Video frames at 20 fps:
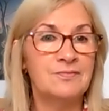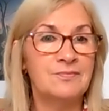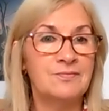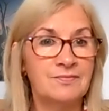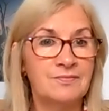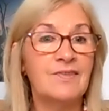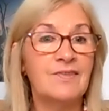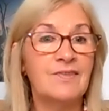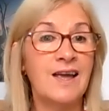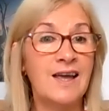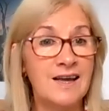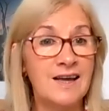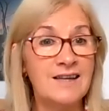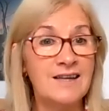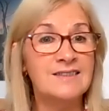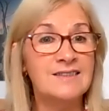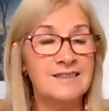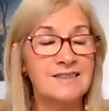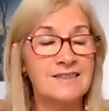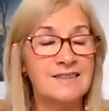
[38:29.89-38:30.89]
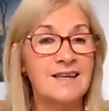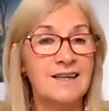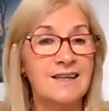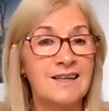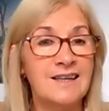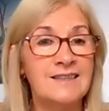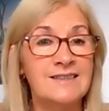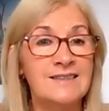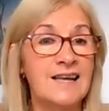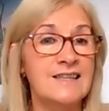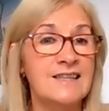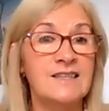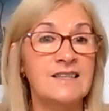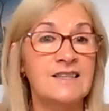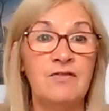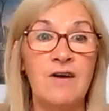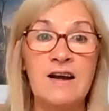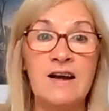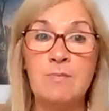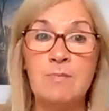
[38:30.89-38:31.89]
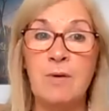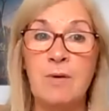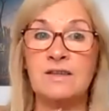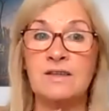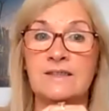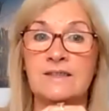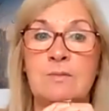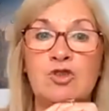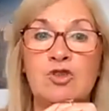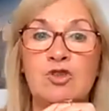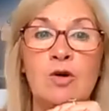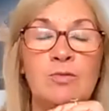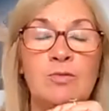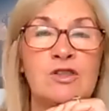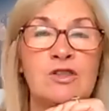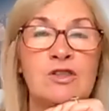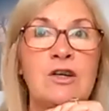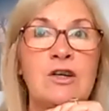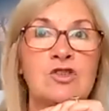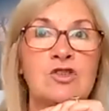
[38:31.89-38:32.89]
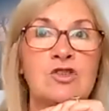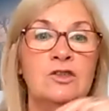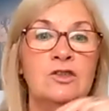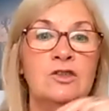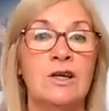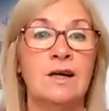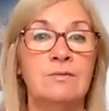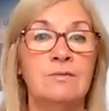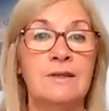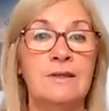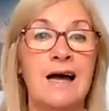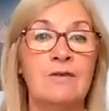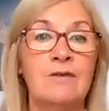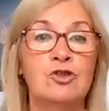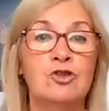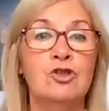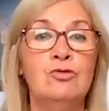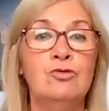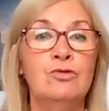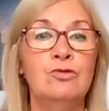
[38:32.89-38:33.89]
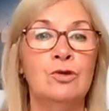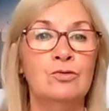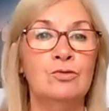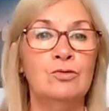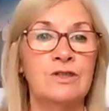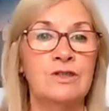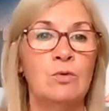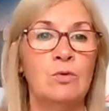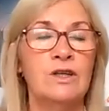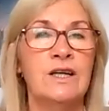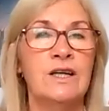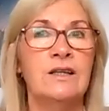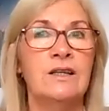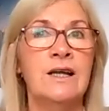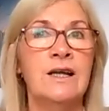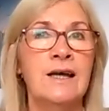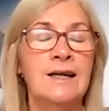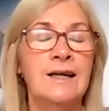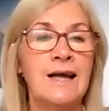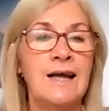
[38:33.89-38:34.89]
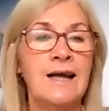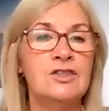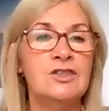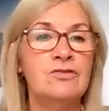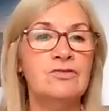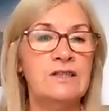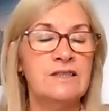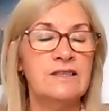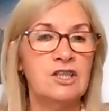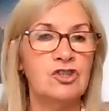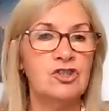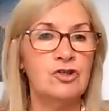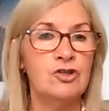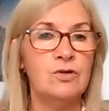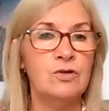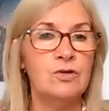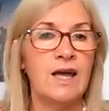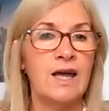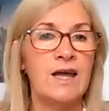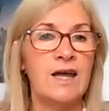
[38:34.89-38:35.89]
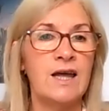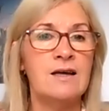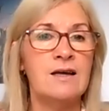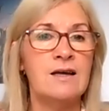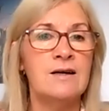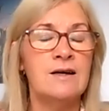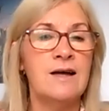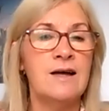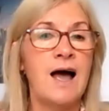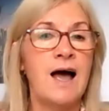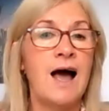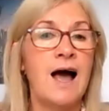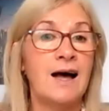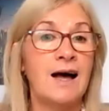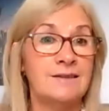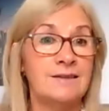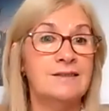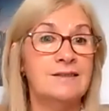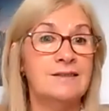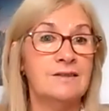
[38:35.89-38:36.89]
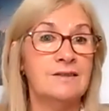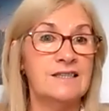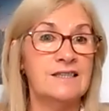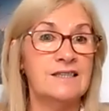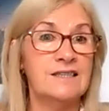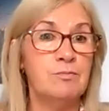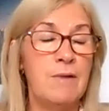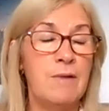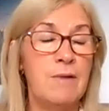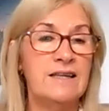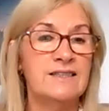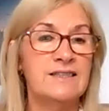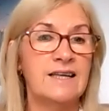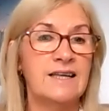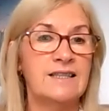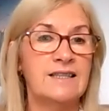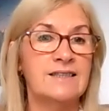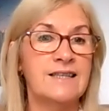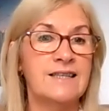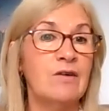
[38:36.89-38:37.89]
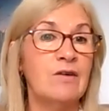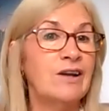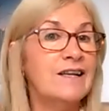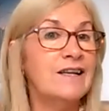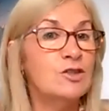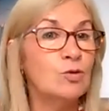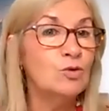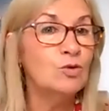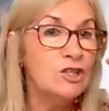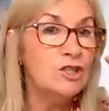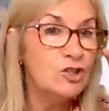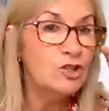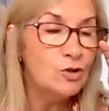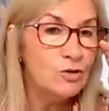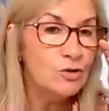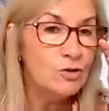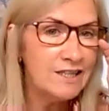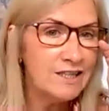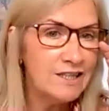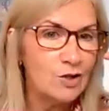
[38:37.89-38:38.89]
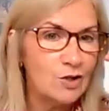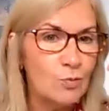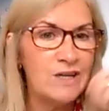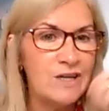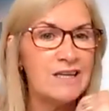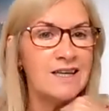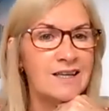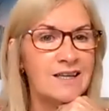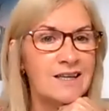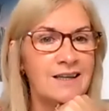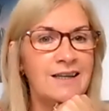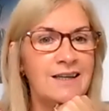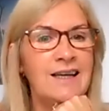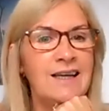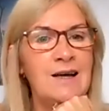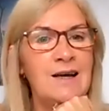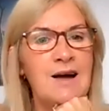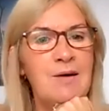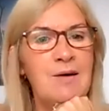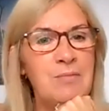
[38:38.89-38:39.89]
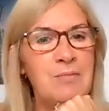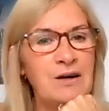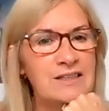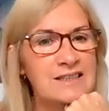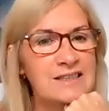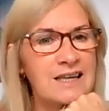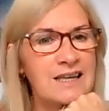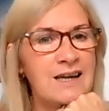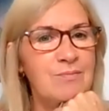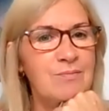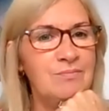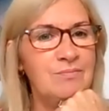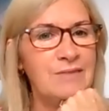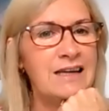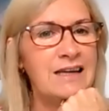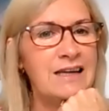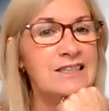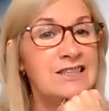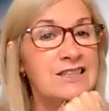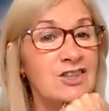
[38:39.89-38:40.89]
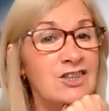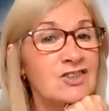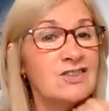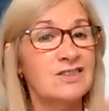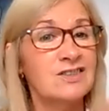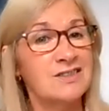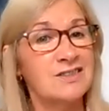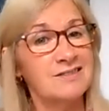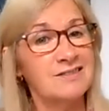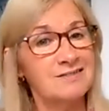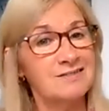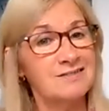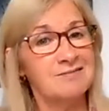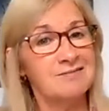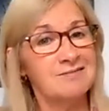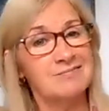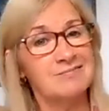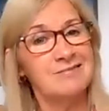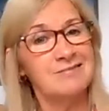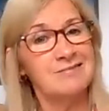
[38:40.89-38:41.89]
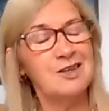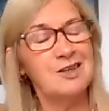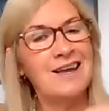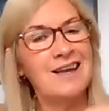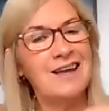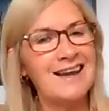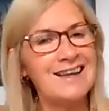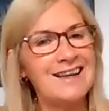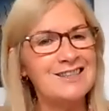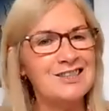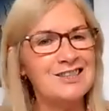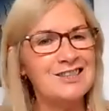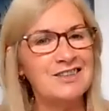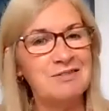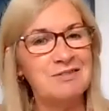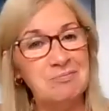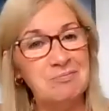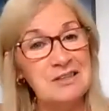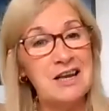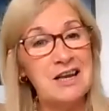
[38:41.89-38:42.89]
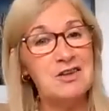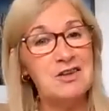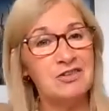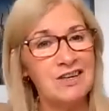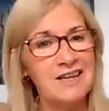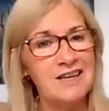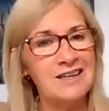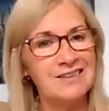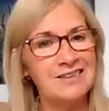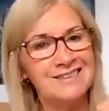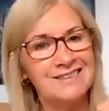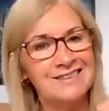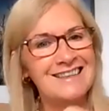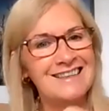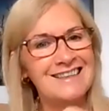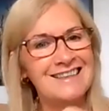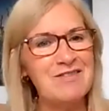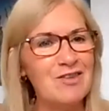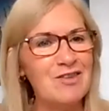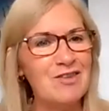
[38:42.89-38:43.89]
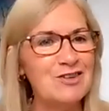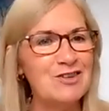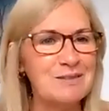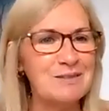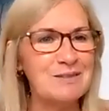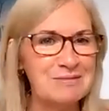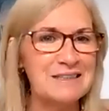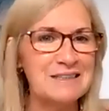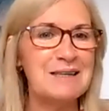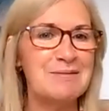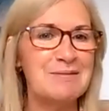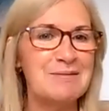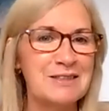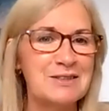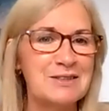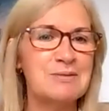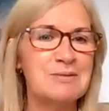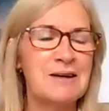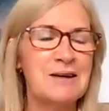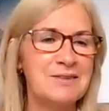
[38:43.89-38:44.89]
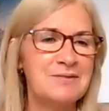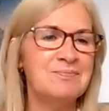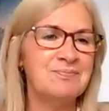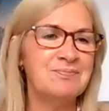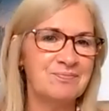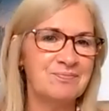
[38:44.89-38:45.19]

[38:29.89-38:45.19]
It is. It's a very part-time job as well. So I have 2 roles. I work in Cancer Research UK, and this makes seconds count, and it's only 2 days a week, but it does get into day 3 and day 4 sometimes as well.